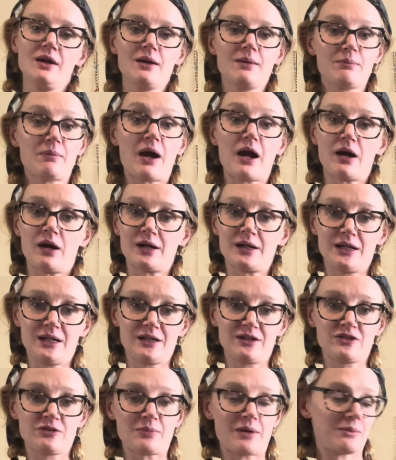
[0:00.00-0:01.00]
My
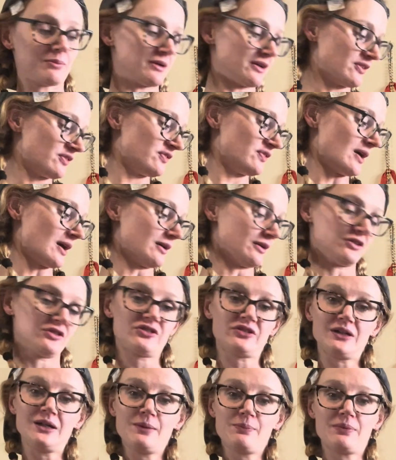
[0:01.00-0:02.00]
audience member fell
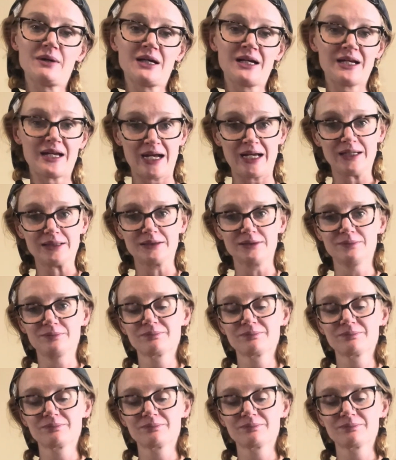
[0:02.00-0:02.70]
asleep again.